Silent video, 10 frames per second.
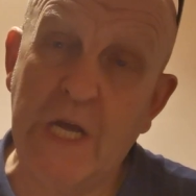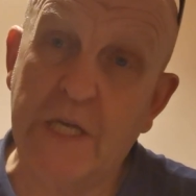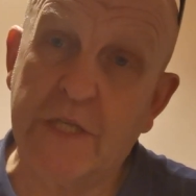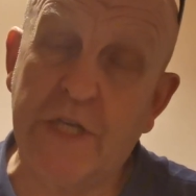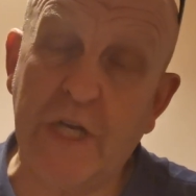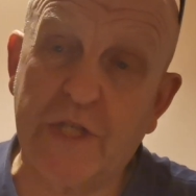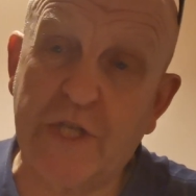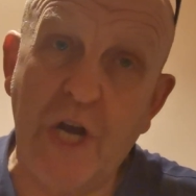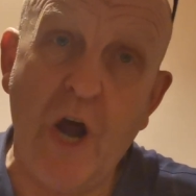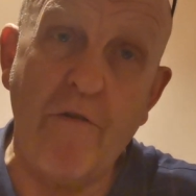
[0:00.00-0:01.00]

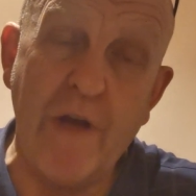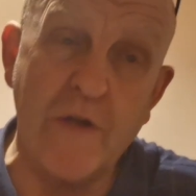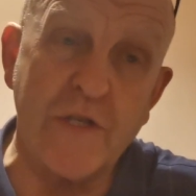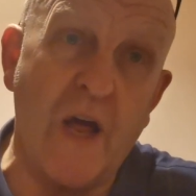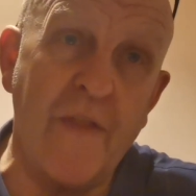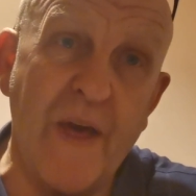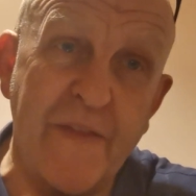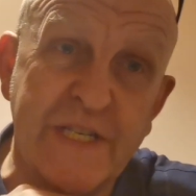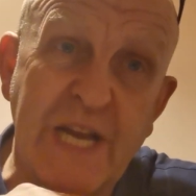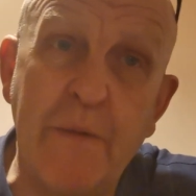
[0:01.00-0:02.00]
scenarios like the
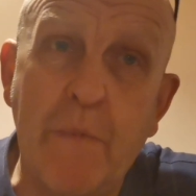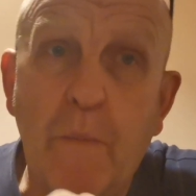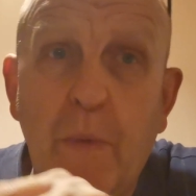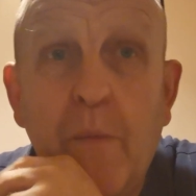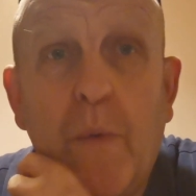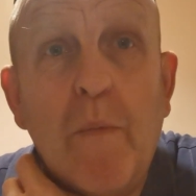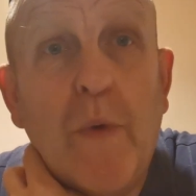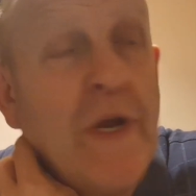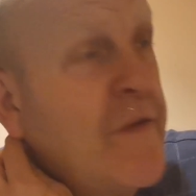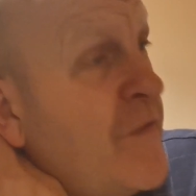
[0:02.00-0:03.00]
other day when
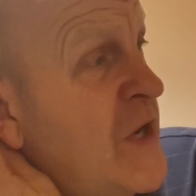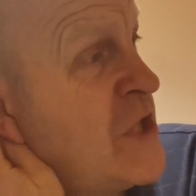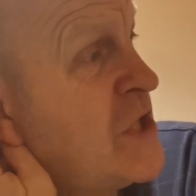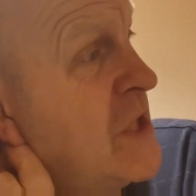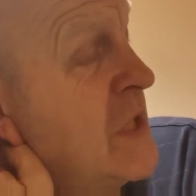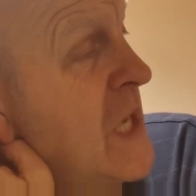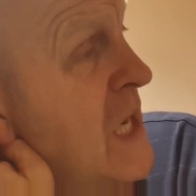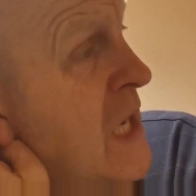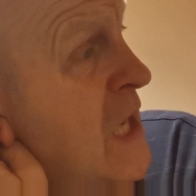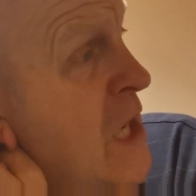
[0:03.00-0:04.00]
we'd fished and
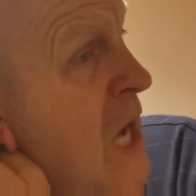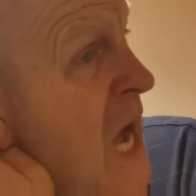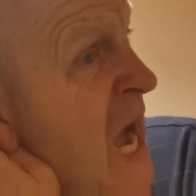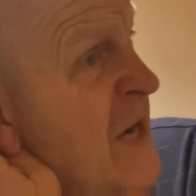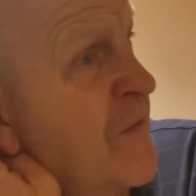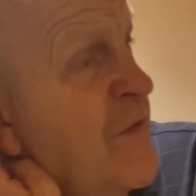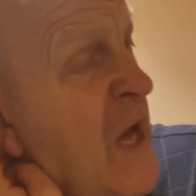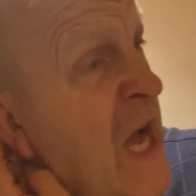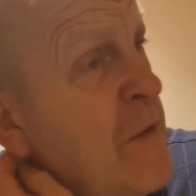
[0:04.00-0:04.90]
had a few.